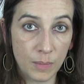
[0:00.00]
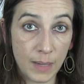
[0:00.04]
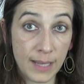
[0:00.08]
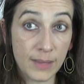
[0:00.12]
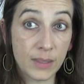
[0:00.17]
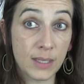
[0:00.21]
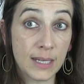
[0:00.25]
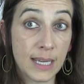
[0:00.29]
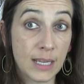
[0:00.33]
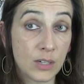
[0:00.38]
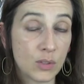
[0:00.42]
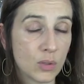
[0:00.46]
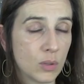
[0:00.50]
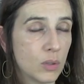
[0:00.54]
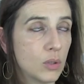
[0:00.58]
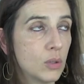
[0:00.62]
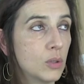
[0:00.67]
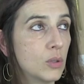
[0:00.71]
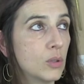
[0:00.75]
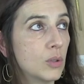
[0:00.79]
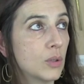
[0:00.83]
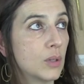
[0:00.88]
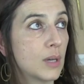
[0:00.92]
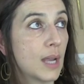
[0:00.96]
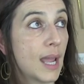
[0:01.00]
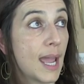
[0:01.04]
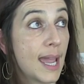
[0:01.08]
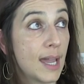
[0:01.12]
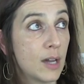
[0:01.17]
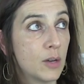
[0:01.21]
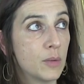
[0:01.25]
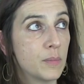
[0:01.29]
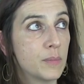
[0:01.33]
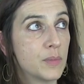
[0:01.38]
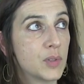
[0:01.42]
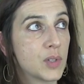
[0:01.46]
playing the natural horn
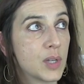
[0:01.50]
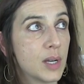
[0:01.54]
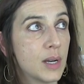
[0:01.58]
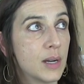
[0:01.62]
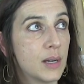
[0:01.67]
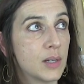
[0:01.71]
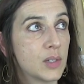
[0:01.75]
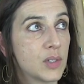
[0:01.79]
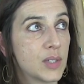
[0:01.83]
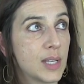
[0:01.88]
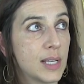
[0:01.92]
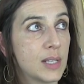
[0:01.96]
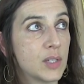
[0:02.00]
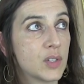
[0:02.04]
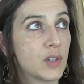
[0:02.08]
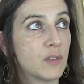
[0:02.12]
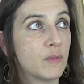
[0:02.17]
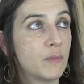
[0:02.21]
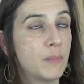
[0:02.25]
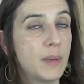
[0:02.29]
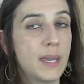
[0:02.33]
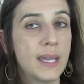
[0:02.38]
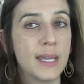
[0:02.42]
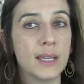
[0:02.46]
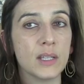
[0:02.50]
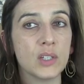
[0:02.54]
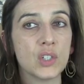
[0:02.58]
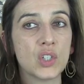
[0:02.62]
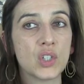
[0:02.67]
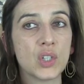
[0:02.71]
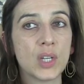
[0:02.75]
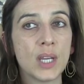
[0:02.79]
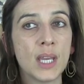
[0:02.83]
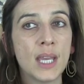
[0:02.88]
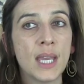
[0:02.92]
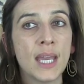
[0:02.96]
helps our sense of
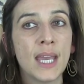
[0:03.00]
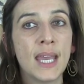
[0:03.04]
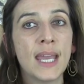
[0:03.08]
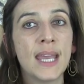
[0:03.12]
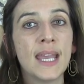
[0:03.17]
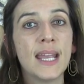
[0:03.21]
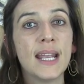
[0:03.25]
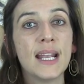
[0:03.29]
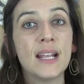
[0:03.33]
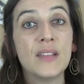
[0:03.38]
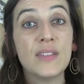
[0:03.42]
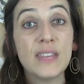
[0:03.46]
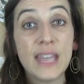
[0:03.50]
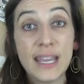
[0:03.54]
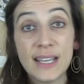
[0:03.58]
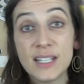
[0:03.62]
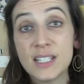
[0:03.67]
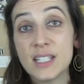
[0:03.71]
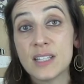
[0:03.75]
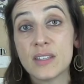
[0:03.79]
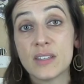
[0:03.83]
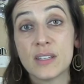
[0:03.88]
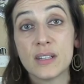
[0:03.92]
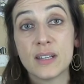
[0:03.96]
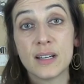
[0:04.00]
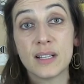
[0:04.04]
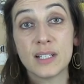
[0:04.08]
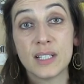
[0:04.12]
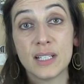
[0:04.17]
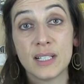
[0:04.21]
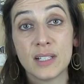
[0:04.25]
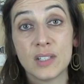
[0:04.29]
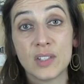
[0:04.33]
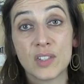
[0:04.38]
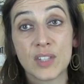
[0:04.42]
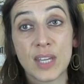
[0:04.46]
pitch. In the 18th and
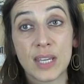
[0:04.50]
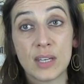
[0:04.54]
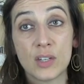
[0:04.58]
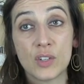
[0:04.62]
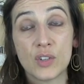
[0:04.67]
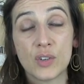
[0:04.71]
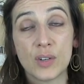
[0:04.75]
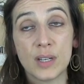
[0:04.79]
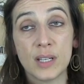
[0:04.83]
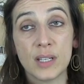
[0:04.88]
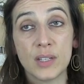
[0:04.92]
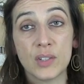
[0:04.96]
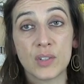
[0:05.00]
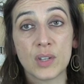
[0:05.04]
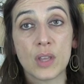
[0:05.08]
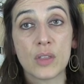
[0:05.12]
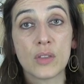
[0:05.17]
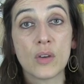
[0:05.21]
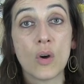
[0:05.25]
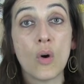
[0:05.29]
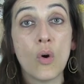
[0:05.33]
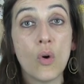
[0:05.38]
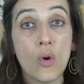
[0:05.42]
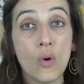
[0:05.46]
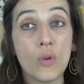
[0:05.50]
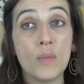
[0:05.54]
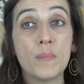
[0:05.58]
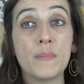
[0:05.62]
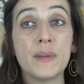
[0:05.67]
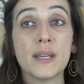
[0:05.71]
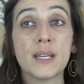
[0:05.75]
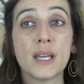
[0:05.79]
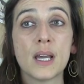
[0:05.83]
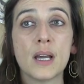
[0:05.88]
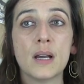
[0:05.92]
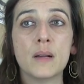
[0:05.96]
19th centuries, the horn
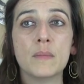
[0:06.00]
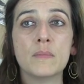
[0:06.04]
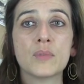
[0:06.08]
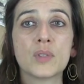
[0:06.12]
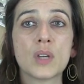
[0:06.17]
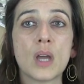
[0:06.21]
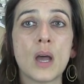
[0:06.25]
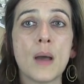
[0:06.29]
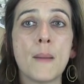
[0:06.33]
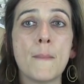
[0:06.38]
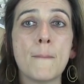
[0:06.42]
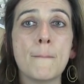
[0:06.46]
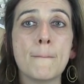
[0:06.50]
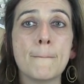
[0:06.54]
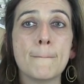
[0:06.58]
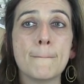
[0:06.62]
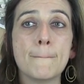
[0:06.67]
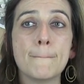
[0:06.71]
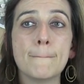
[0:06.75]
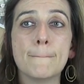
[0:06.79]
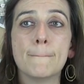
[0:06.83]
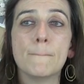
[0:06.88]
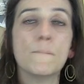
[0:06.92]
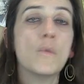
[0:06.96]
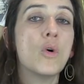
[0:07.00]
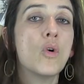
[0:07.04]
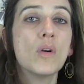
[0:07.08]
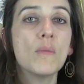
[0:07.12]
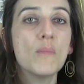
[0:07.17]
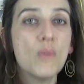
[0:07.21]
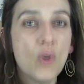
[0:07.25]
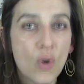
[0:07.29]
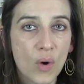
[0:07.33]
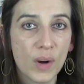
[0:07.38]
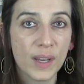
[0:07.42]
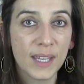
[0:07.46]
becomes more
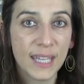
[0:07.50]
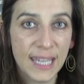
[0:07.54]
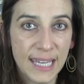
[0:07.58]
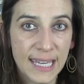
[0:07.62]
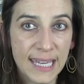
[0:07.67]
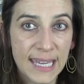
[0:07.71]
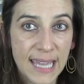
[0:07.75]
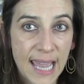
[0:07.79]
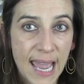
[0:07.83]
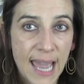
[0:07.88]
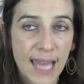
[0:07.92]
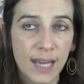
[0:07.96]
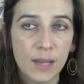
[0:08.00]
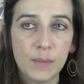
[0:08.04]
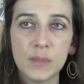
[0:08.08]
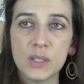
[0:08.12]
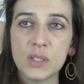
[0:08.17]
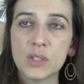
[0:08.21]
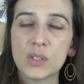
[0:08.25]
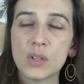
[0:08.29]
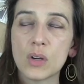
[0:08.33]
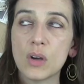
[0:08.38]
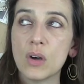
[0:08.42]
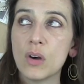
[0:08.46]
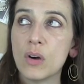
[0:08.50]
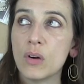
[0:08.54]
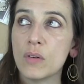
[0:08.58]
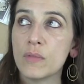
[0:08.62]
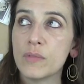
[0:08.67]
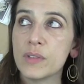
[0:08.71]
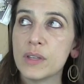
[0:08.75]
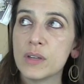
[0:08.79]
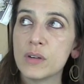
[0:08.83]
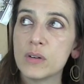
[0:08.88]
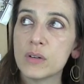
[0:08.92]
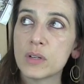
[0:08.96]
and more a key element
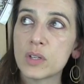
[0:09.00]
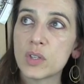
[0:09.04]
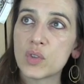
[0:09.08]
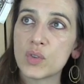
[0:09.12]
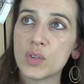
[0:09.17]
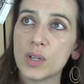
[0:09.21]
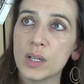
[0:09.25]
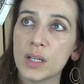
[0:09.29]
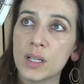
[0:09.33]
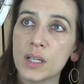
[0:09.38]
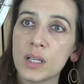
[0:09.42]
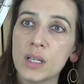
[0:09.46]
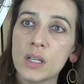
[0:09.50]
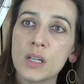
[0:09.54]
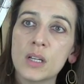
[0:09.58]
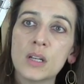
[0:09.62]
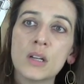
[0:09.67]
of the orchestra.